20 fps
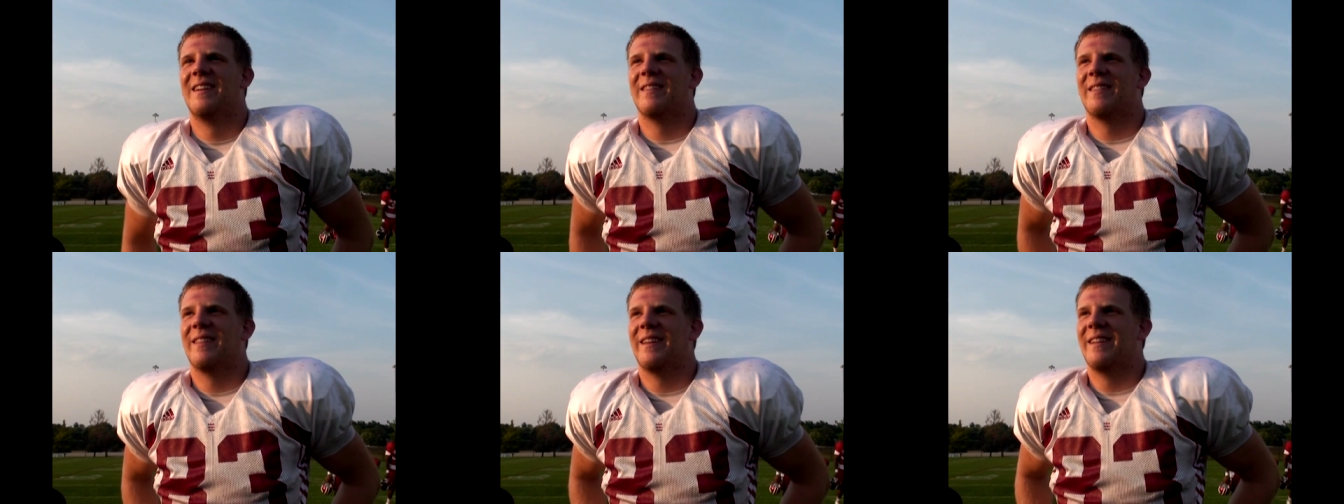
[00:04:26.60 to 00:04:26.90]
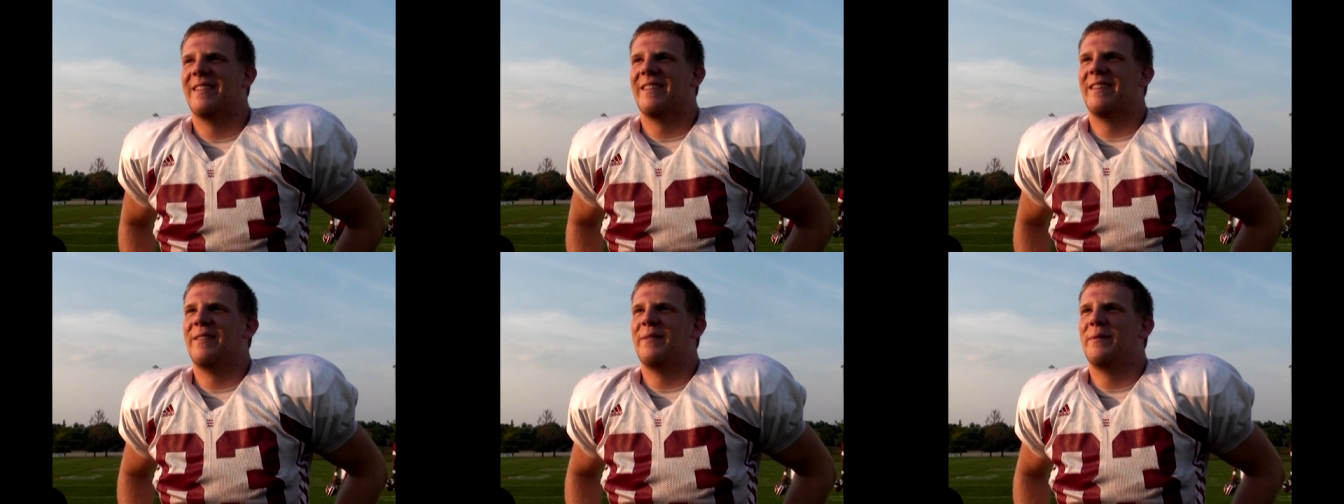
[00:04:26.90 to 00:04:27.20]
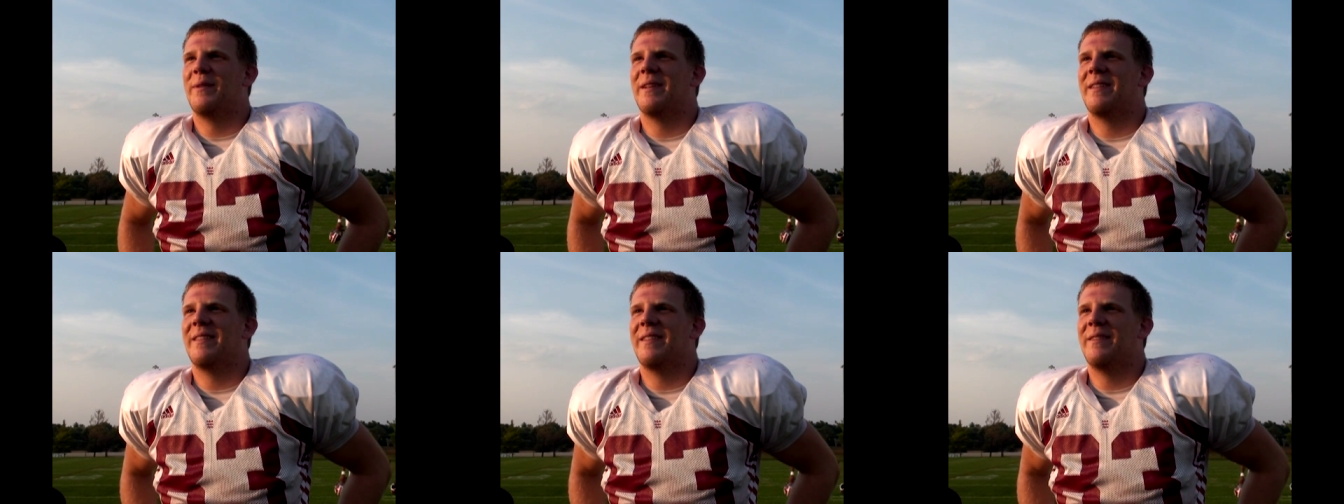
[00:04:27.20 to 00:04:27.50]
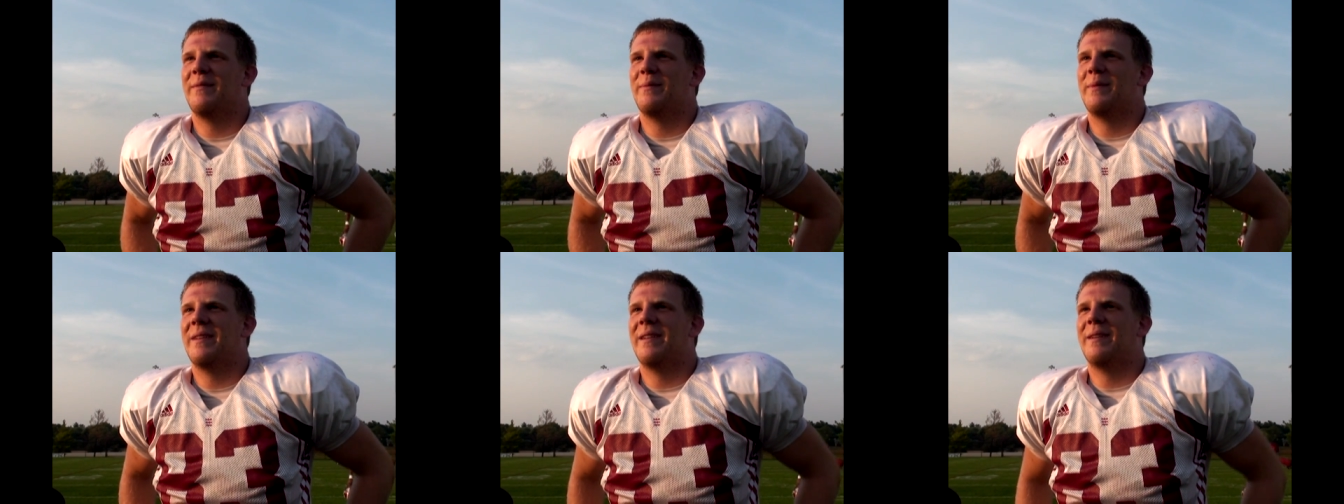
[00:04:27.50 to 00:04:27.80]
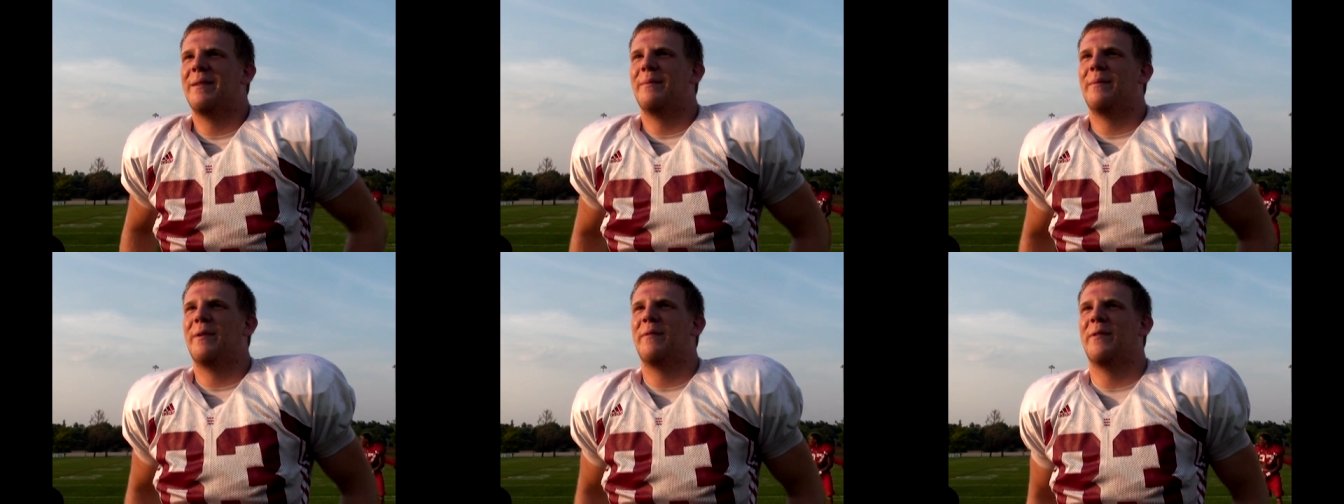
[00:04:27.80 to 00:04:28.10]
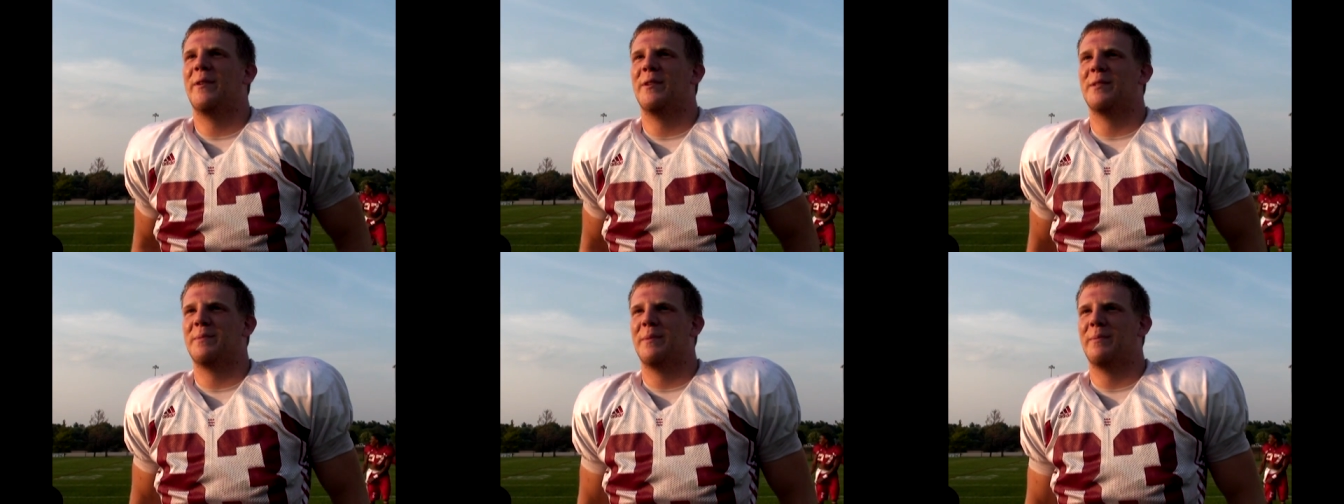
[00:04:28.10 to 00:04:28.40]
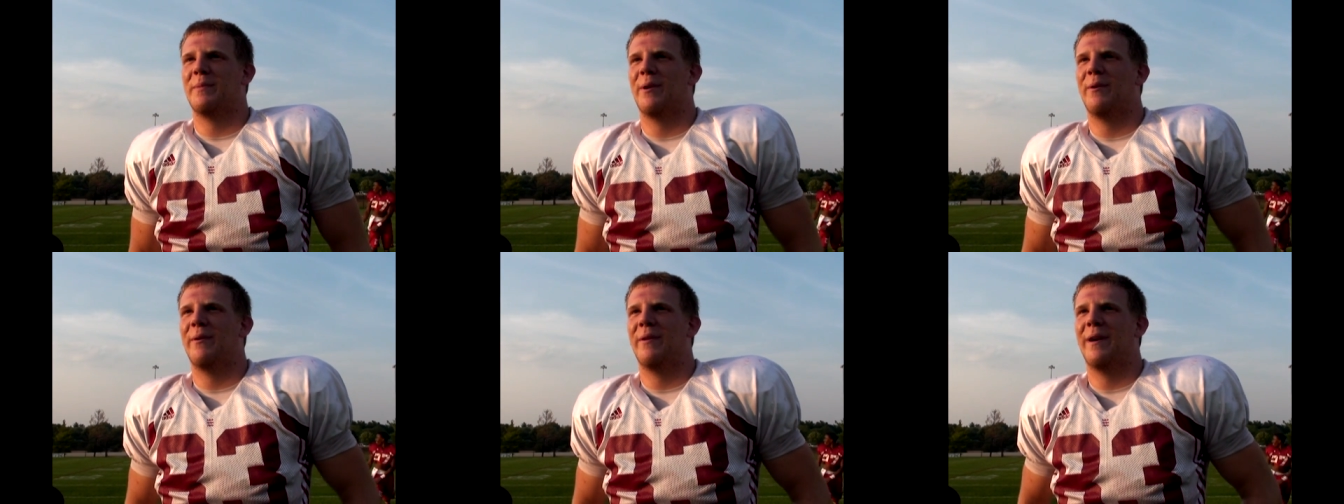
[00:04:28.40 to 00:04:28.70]
lately they've been uh, my phone's
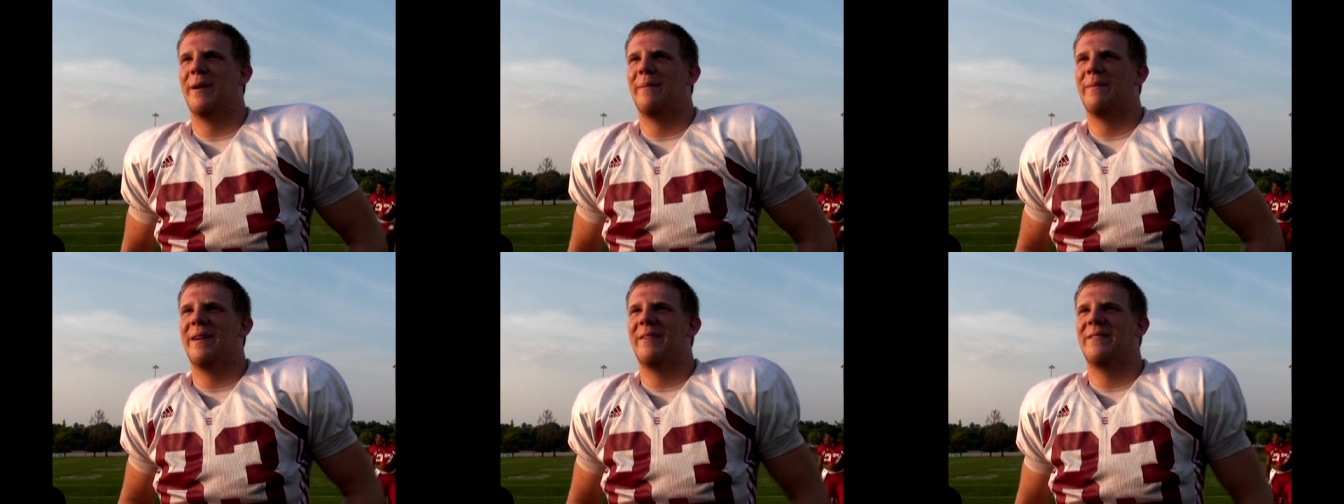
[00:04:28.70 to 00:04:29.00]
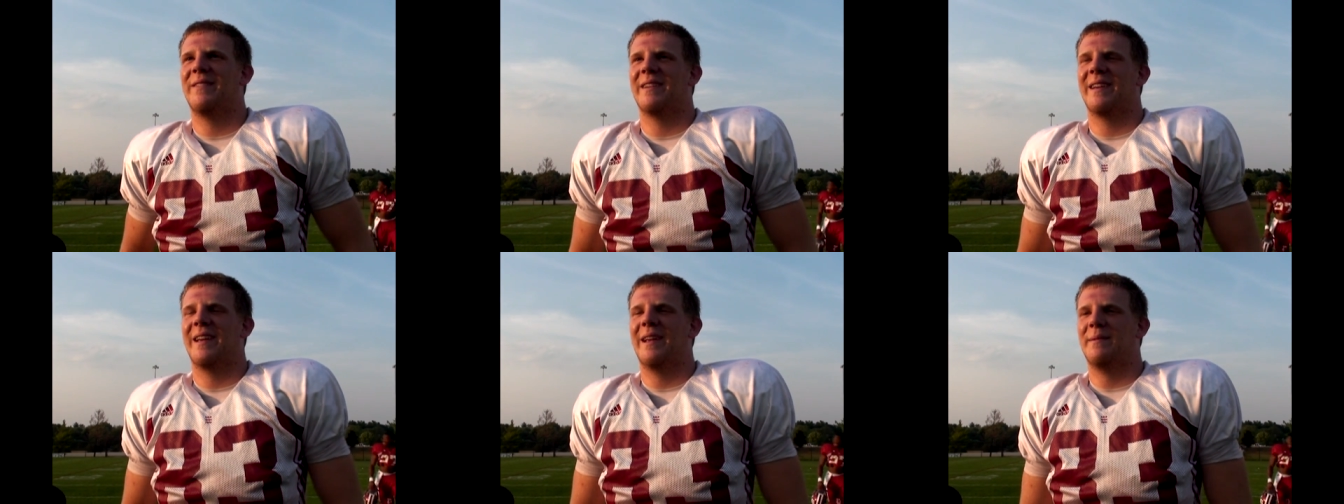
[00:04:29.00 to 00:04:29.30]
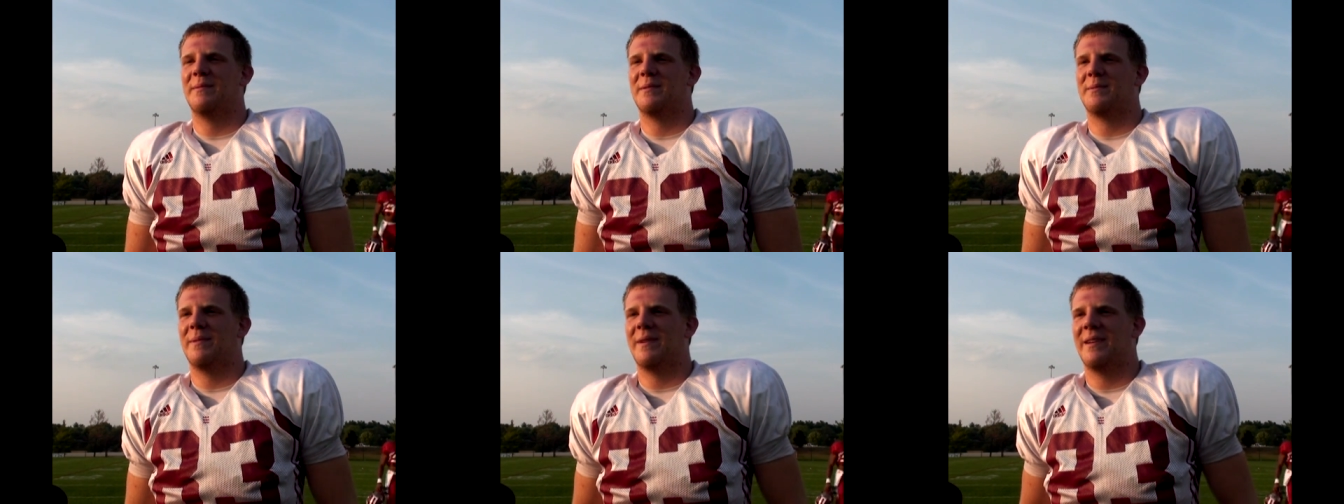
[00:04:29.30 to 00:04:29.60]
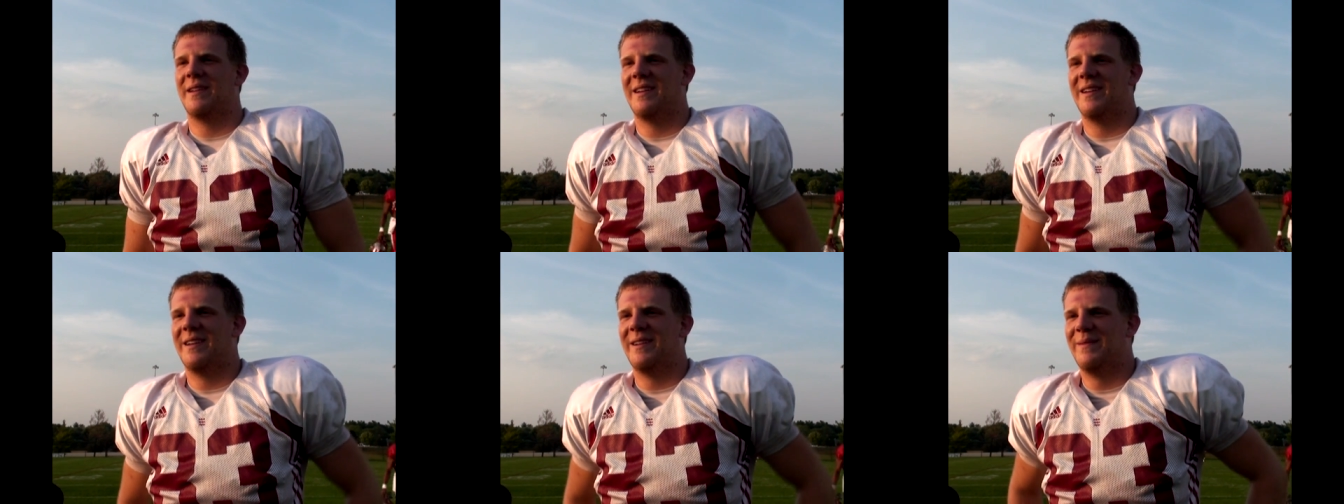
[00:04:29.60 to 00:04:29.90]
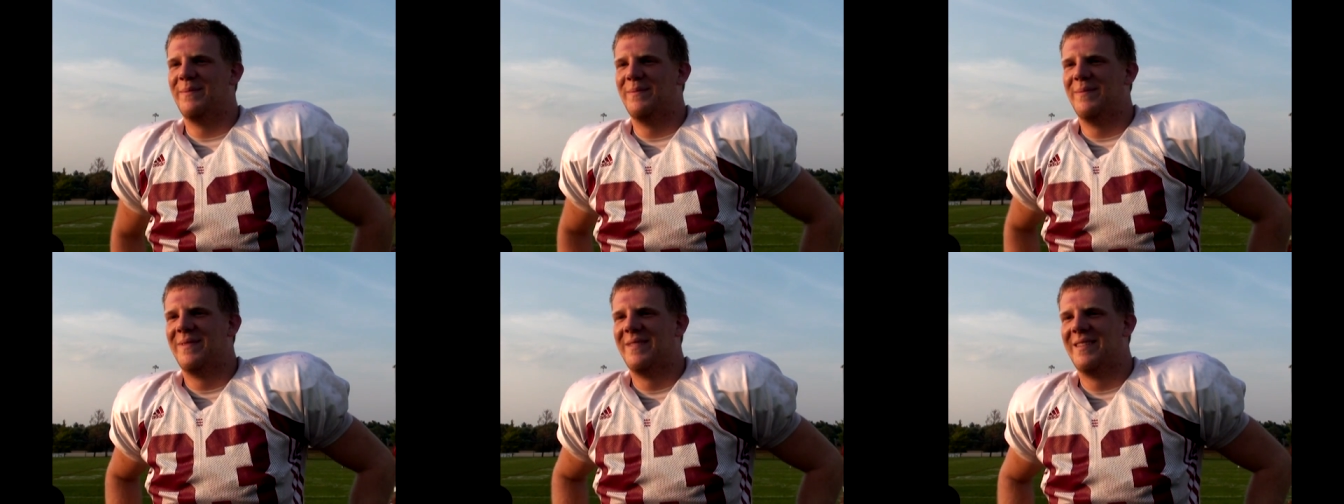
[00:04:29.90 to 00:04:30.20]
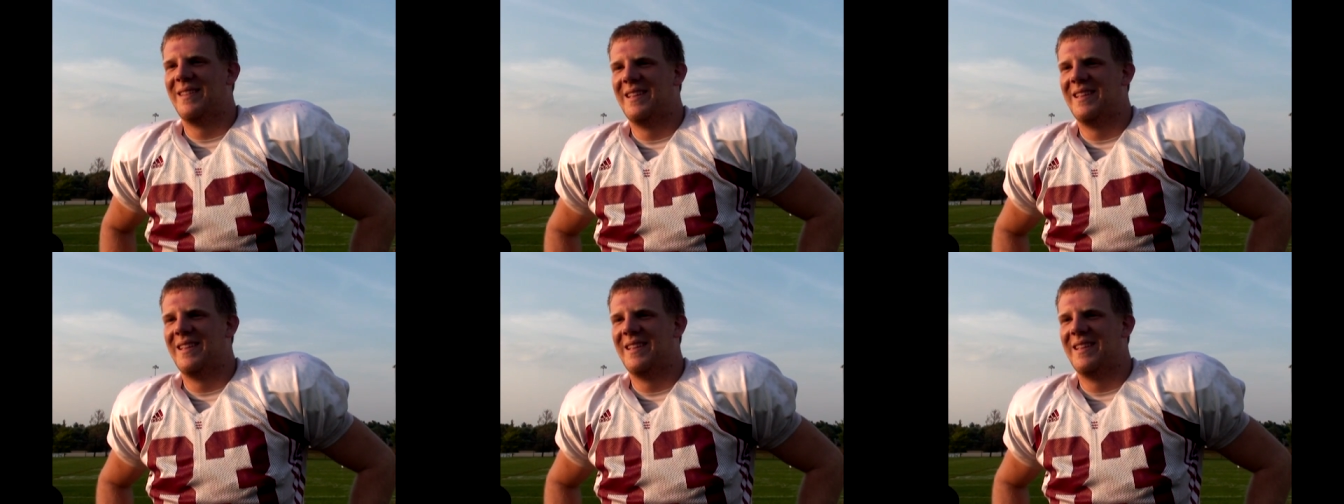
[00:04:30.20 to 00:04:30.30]
been blowing up after games, but um,